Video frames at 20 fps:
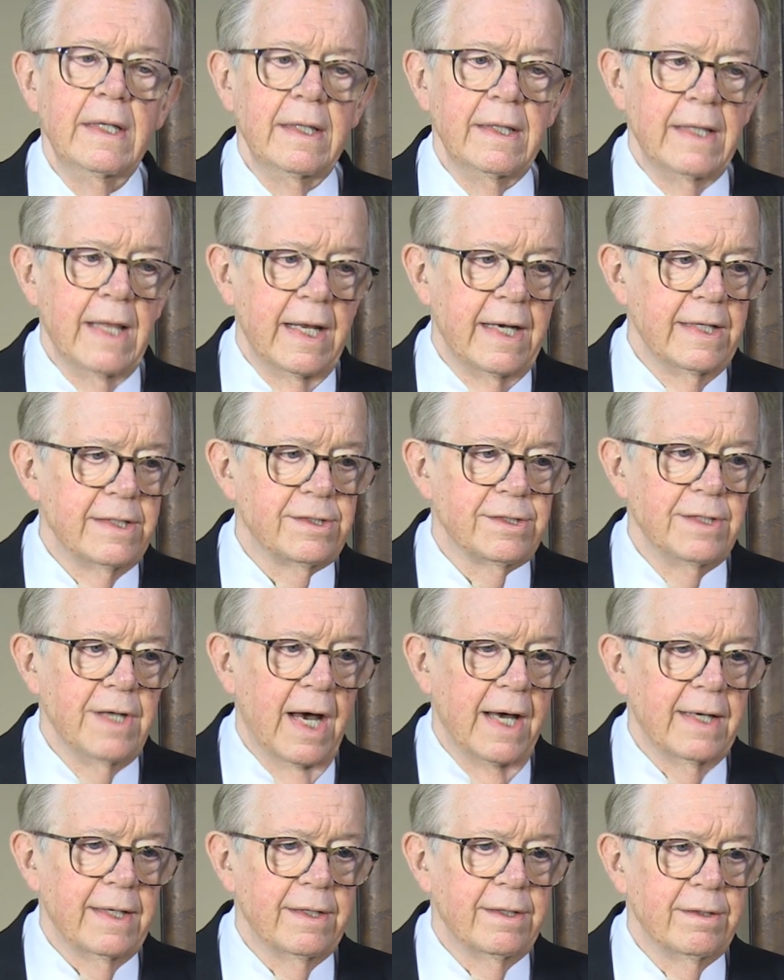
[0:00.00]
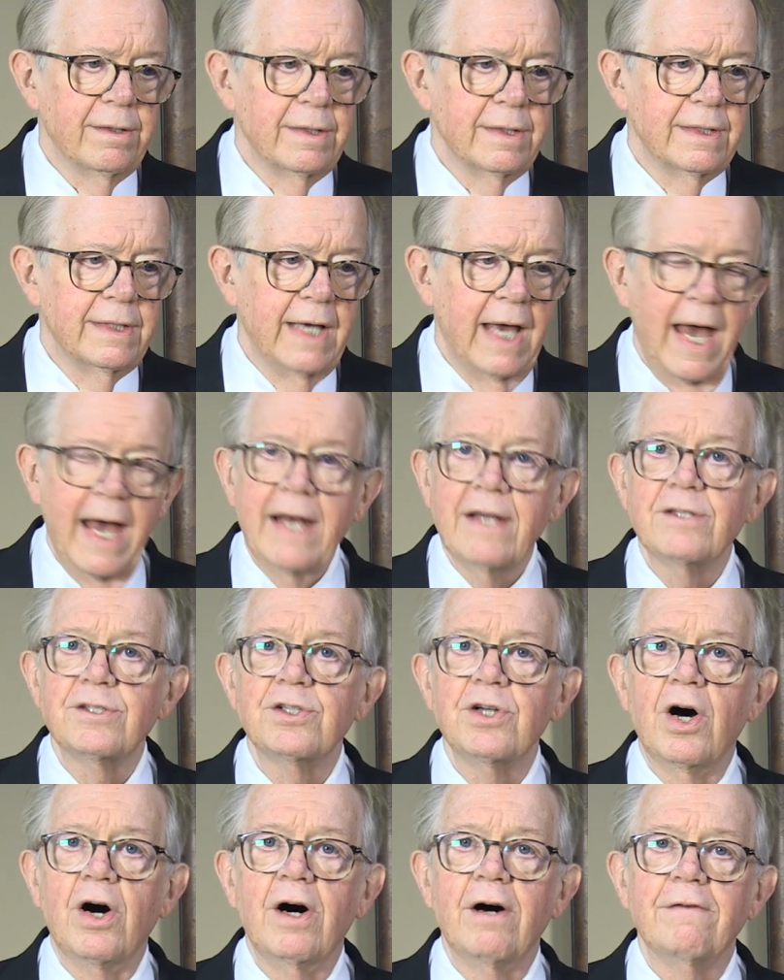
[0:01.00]
that it's not
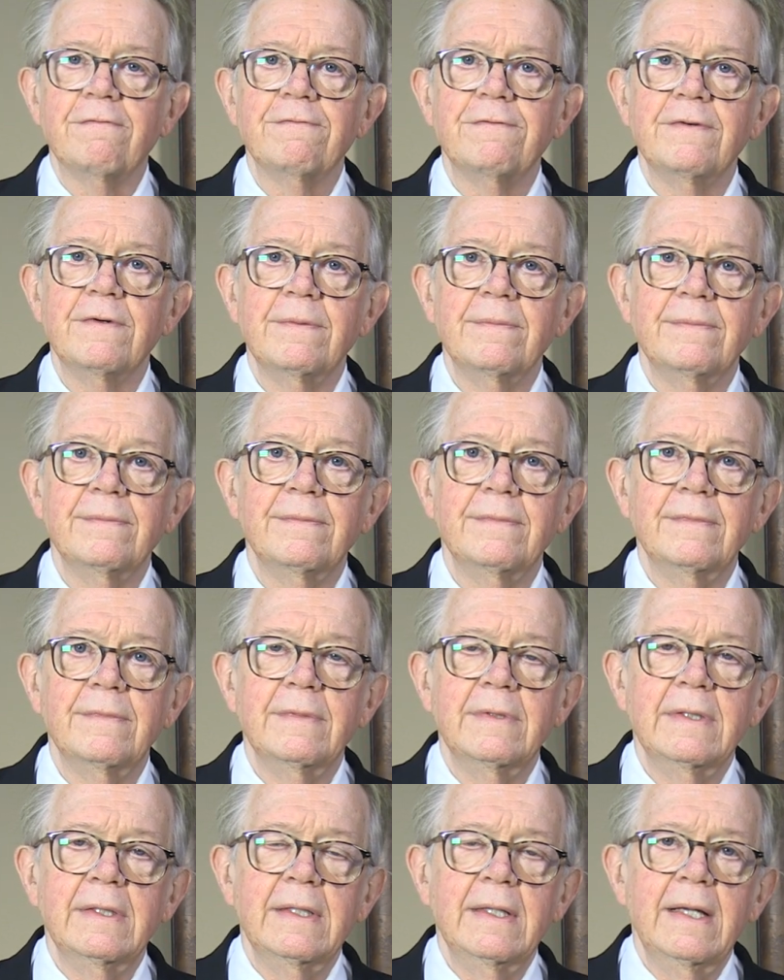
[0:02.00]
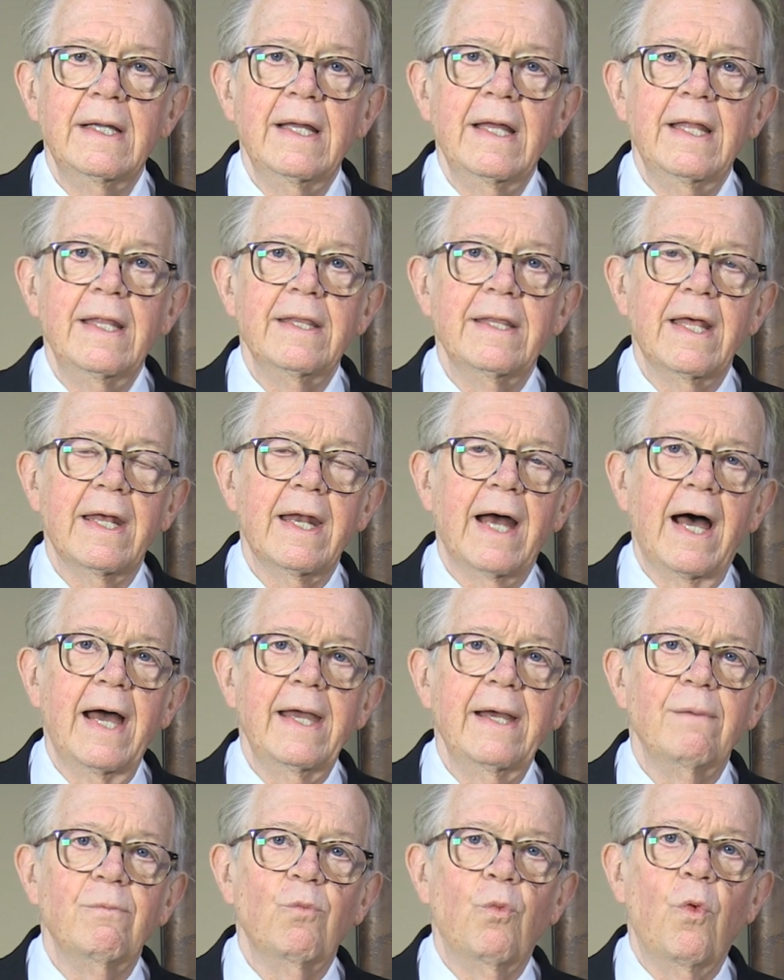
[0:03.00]
cast off, that I
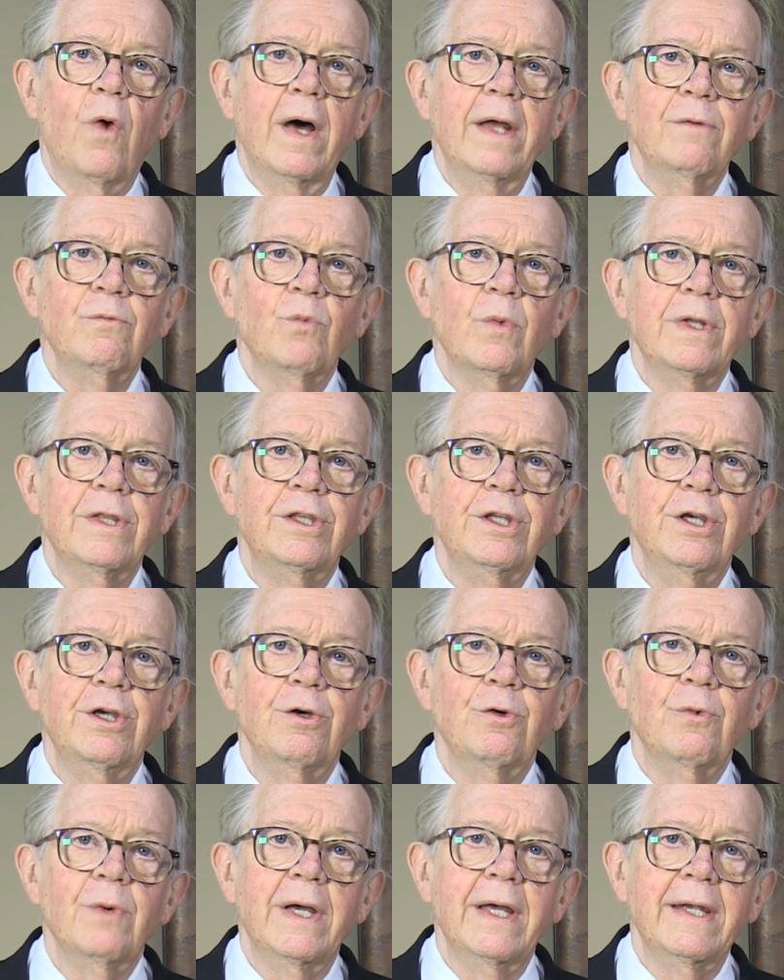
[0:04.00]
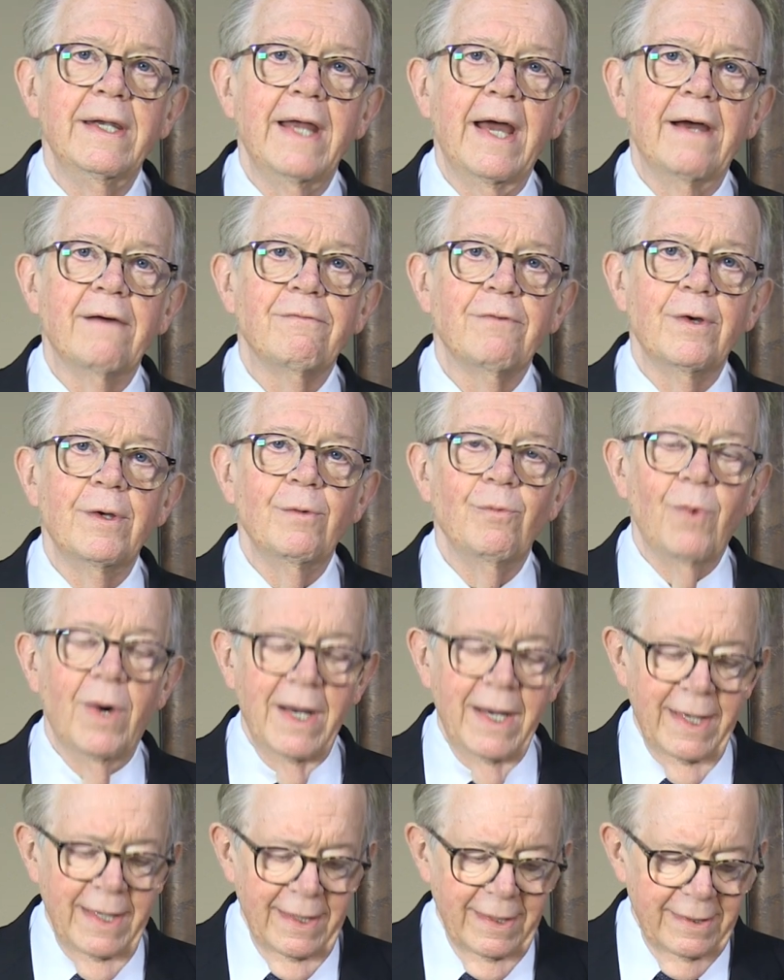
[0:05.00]
am one with you in every
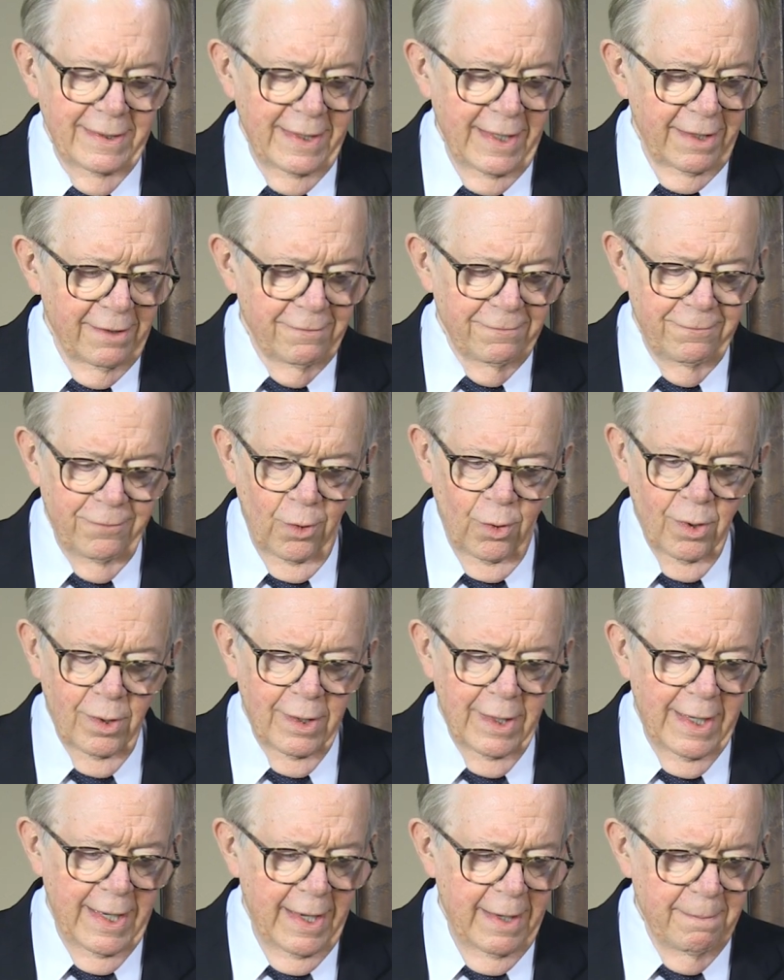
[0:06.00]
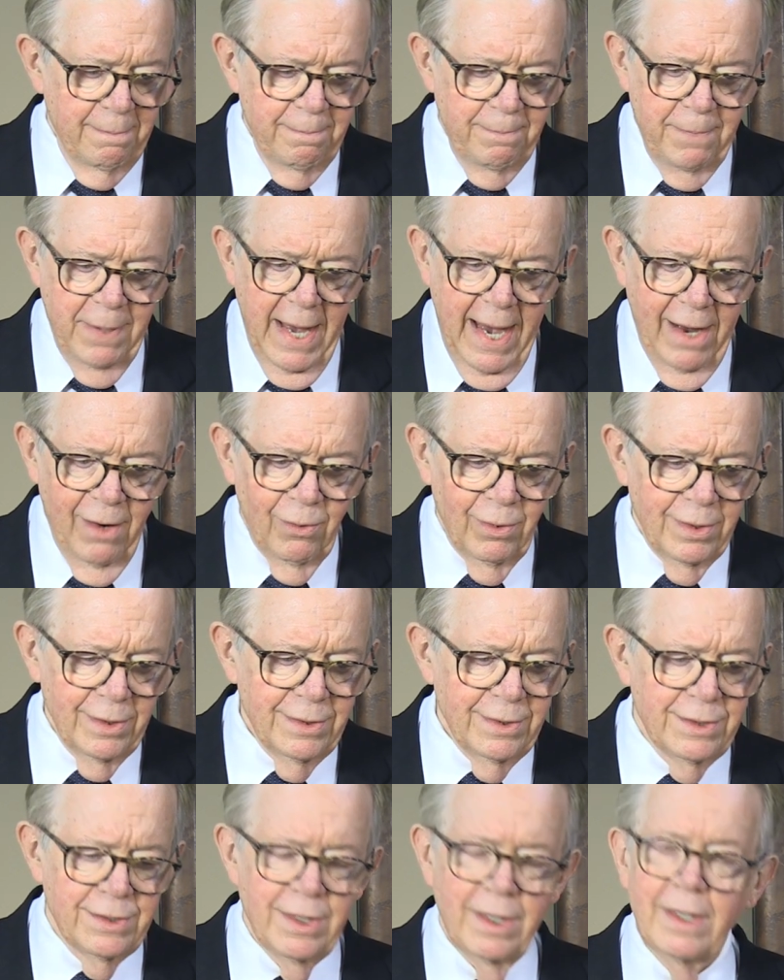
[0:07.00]
way, and therefore
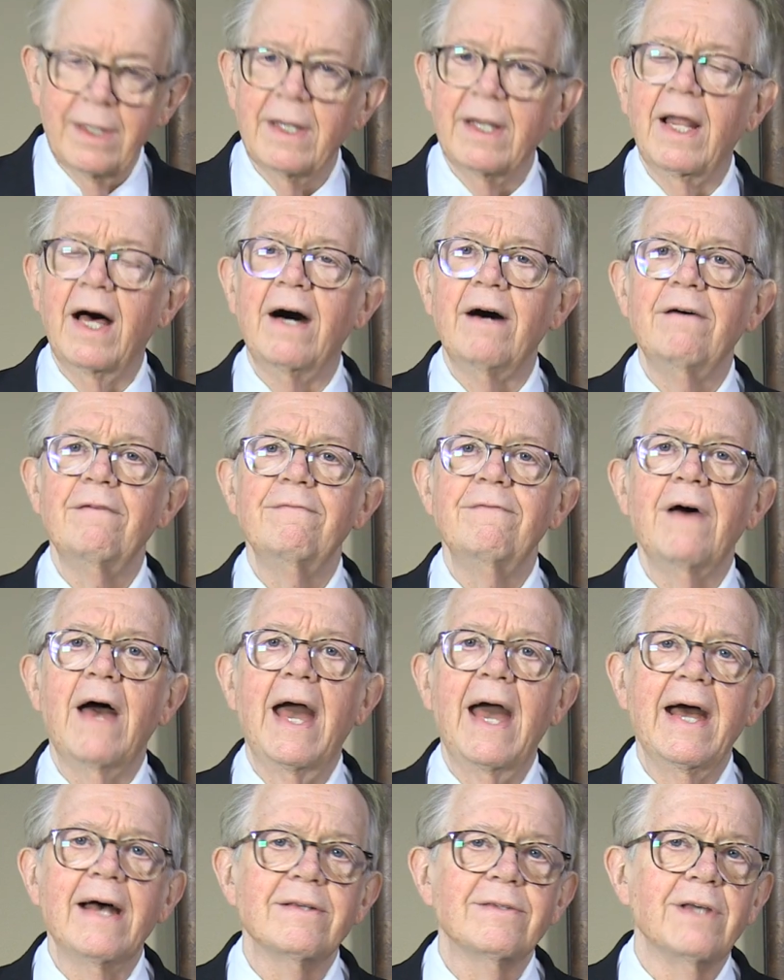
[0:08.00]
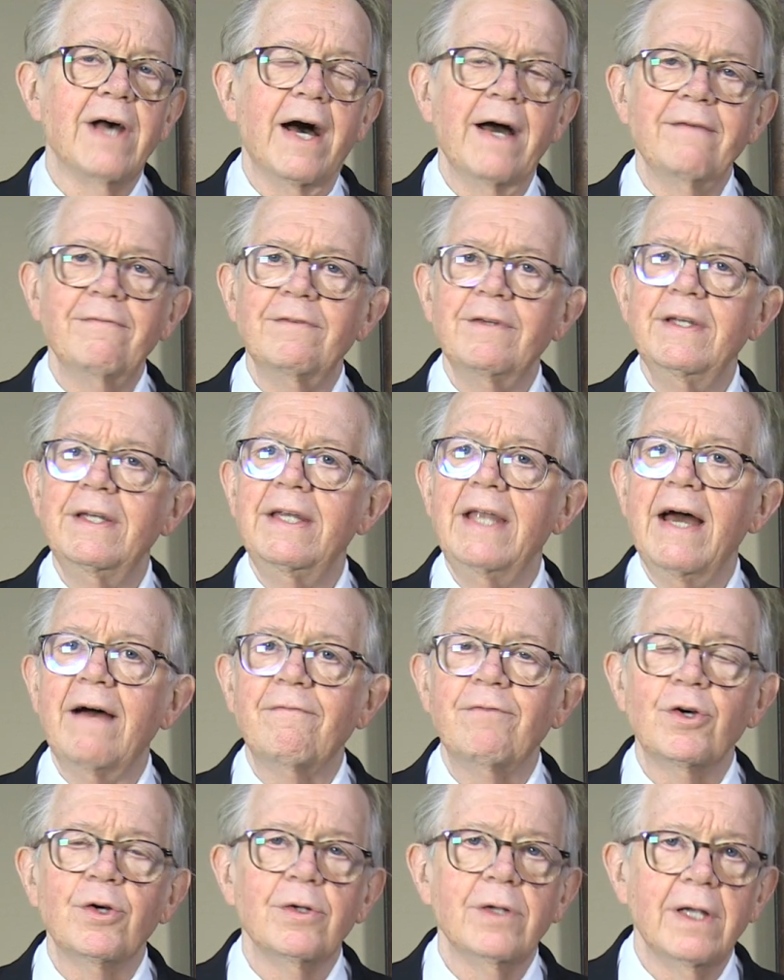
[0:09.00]
empowered to love as I've
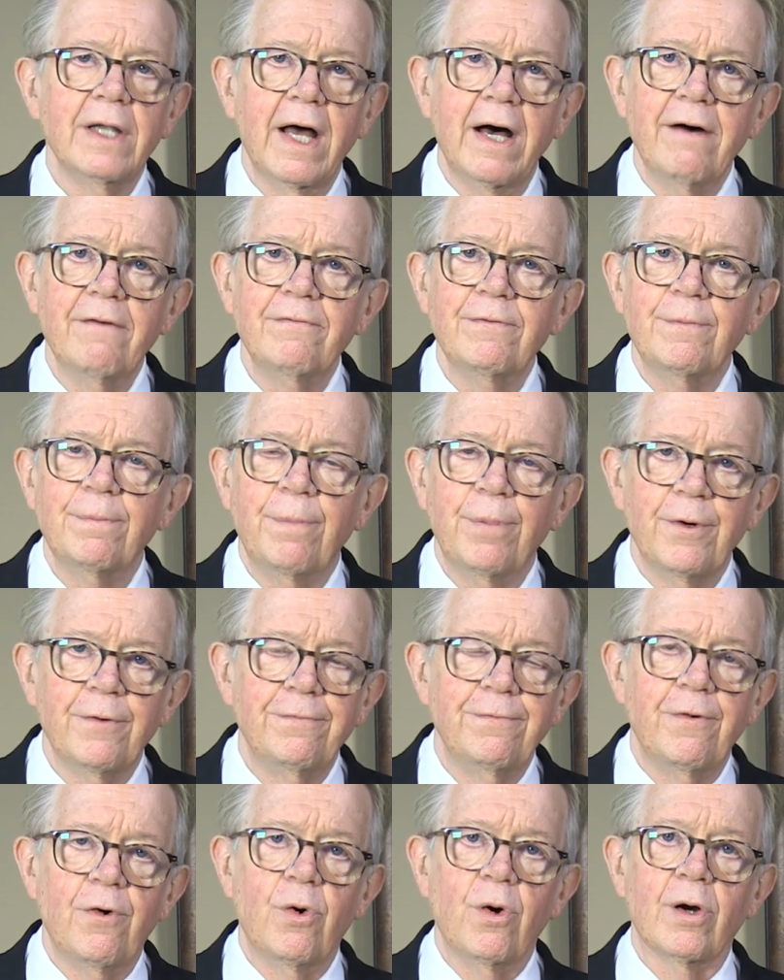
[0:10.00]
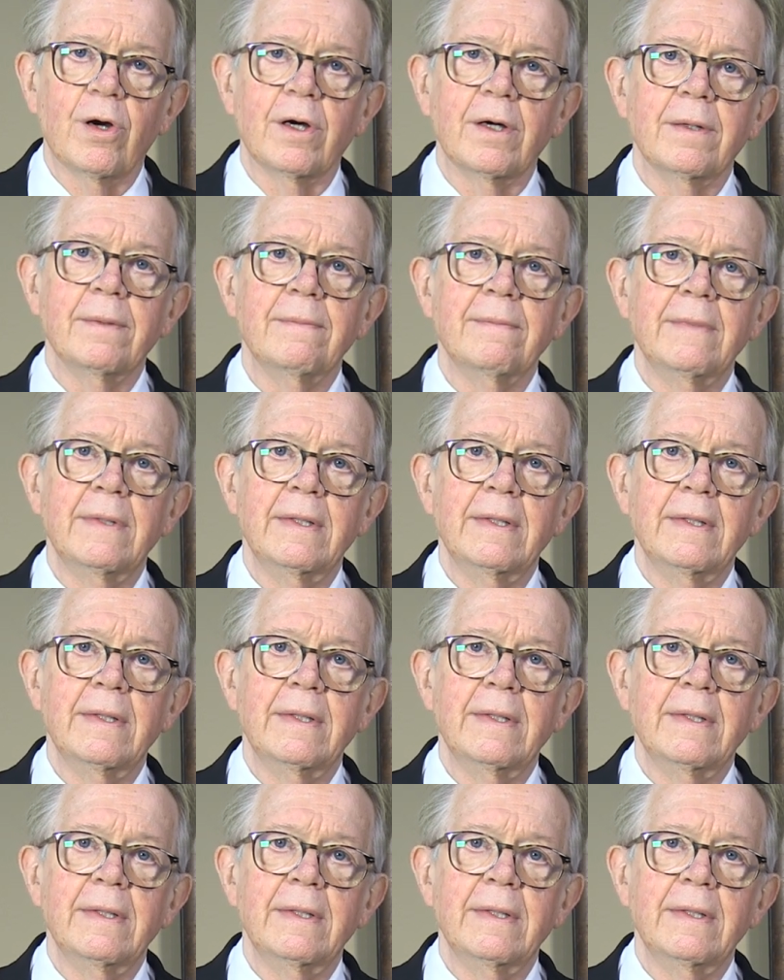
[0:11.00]
never loved before,